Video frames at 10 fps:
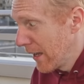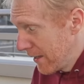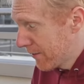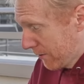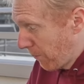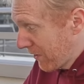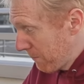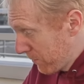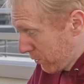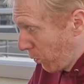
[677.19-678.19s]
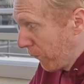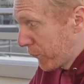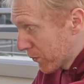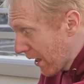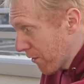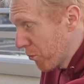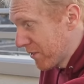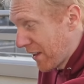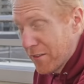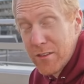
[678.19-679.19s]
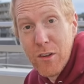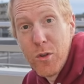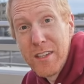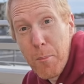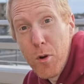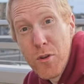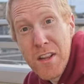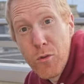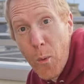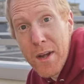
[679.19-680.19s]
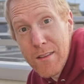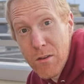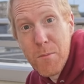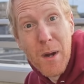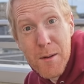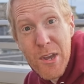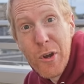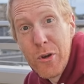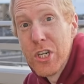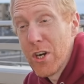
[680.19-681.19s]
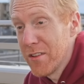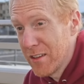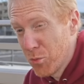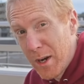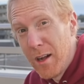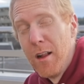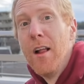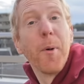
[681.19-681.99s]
is sometimes sold together with the WD-20, so it might be a good choice as well.